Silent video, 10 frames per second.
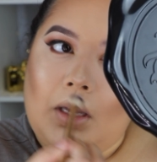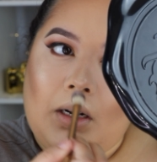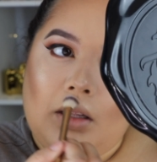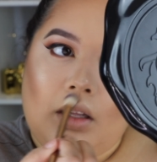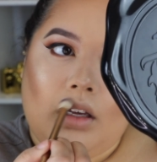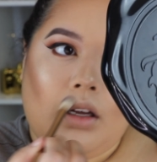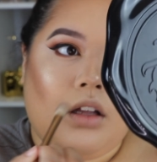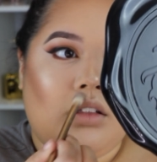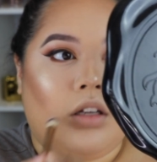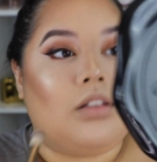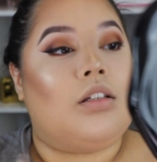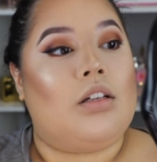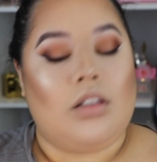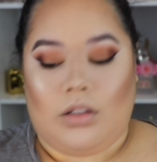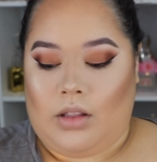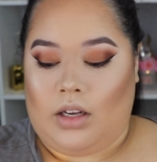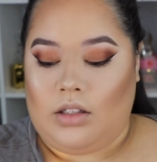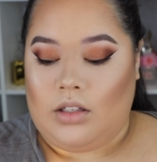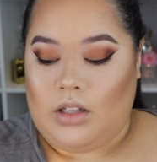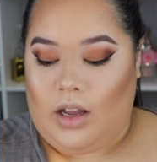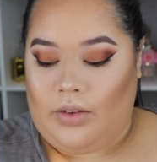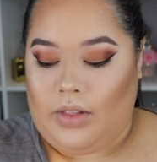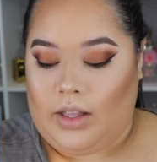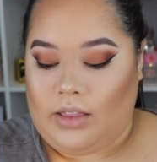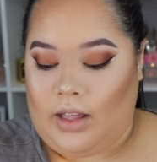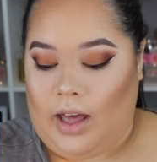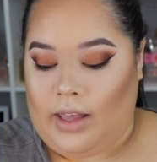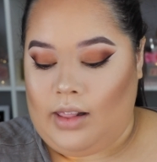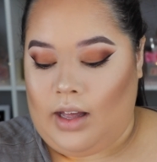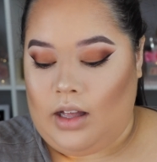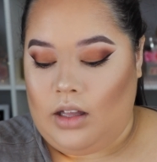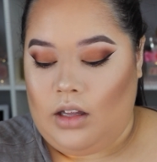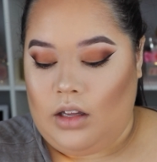I like how dense it is so that it doesn't have like the highlight